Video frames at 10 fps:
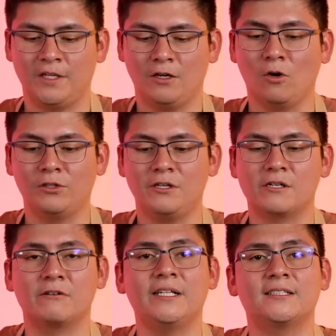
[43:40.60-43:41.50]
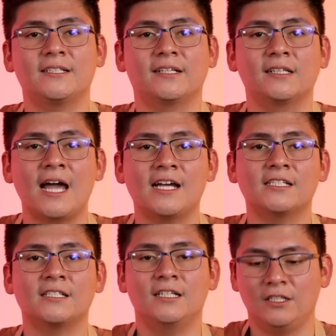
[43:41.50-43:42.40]
all your ingredients in a
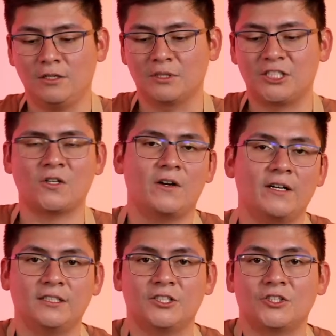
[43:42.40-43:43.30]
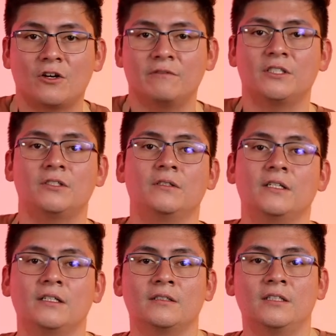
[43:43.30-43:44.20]
glass, you would stir it and just serve it to
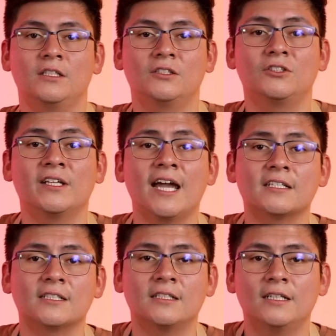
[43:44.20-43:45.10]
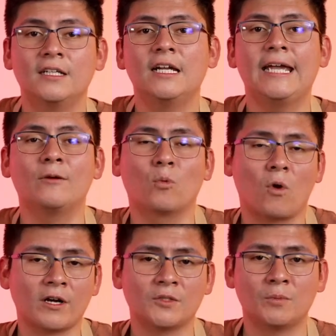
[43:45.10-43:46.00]
the guest. It
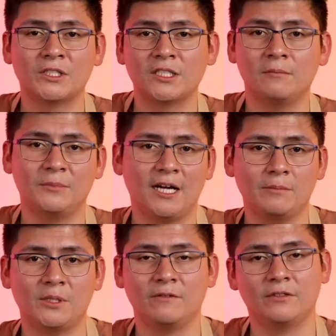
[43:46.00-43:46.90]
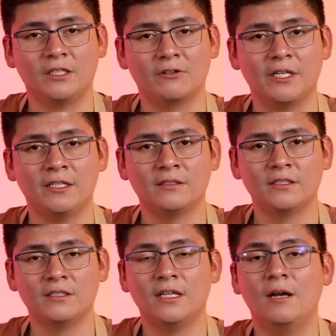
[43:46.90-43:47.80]
works with some types of
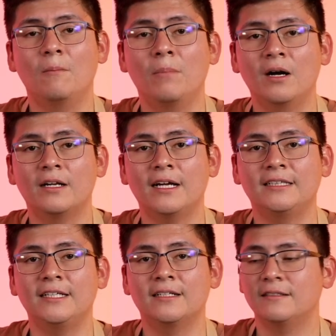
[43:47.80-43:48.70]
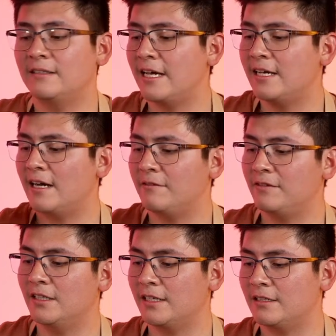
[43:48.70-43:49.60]
ingredients, but at the end of the day, I
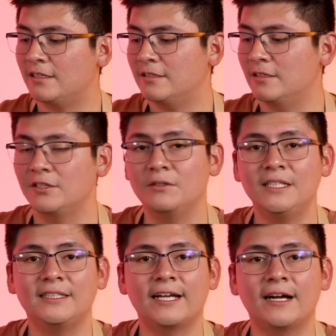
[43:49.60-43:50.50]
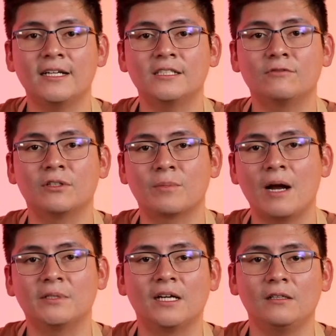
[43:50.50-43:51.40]
feel like you need that ice for the
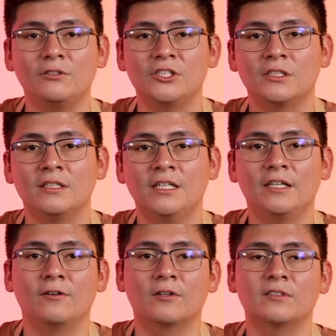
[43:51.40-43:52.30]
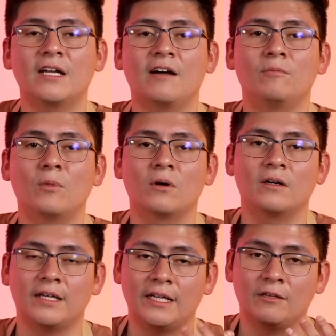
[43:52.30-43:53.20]
proper dilution in order to have
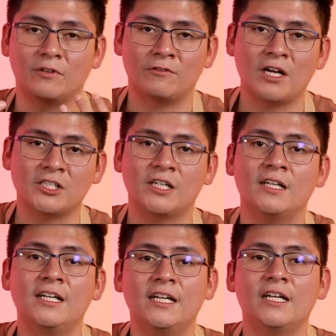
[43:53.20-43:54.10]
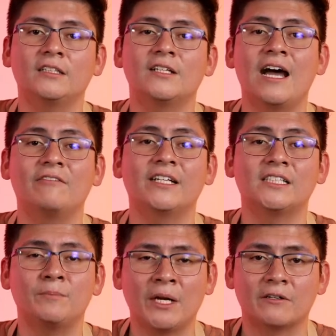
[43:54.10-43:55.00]
more a refreshing and to have an
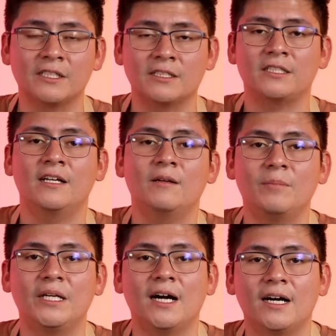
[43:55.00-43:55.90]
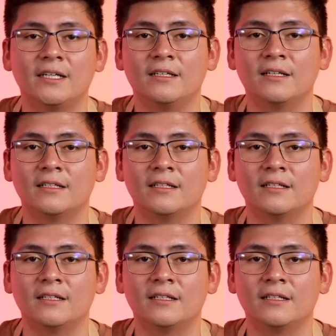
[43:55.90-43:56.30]
experience behind